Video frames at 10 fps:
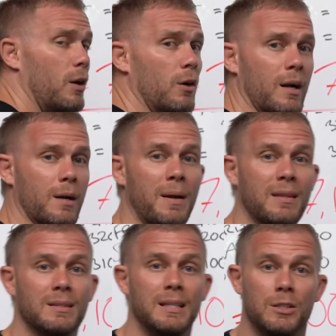I look like a
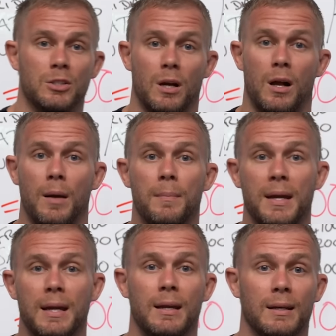maths teacher, I'm
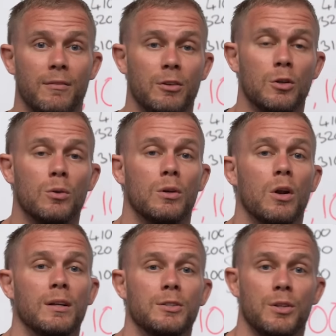here giving you the
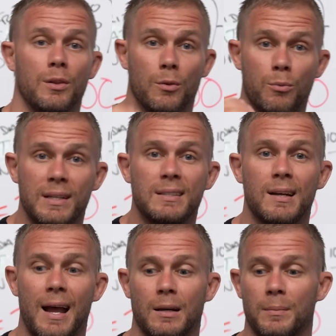knowledge that the reason
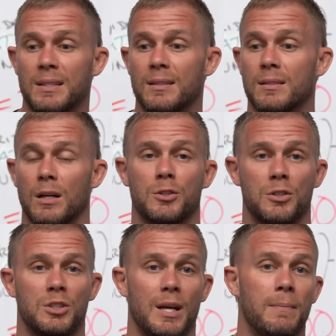Adam is in such
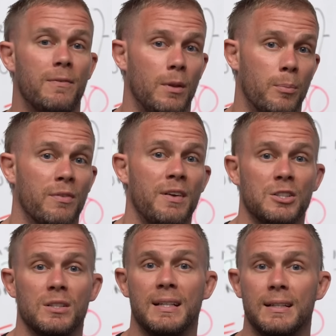good shape for the
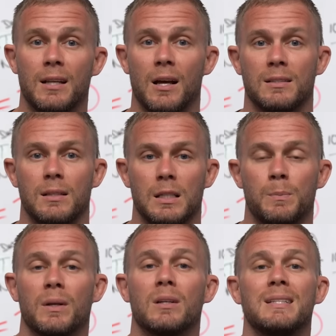profession he does is
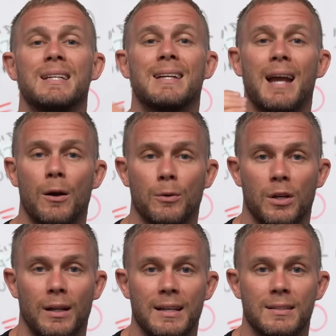because he
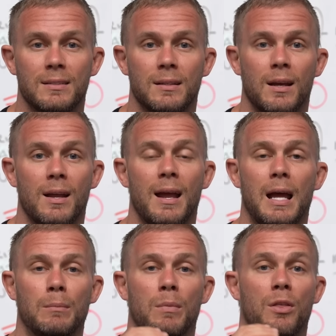calculates
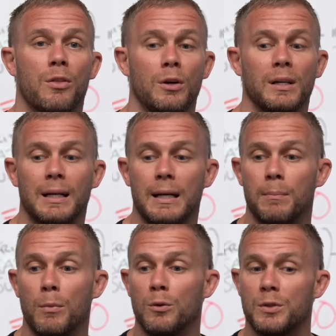and methodically
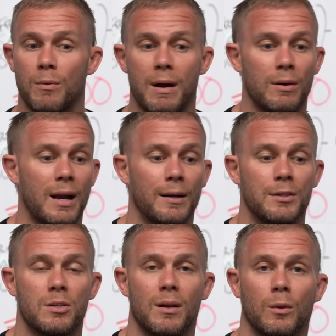moves around
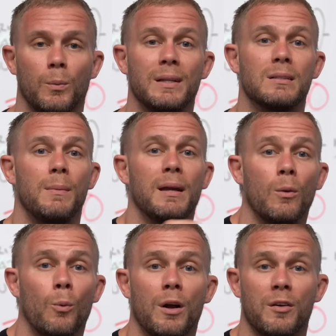calories throughout the week to make
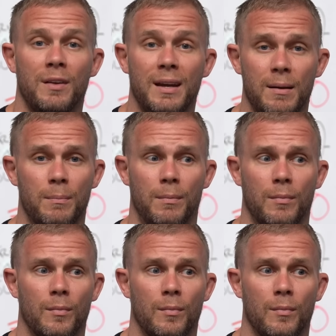it work for him.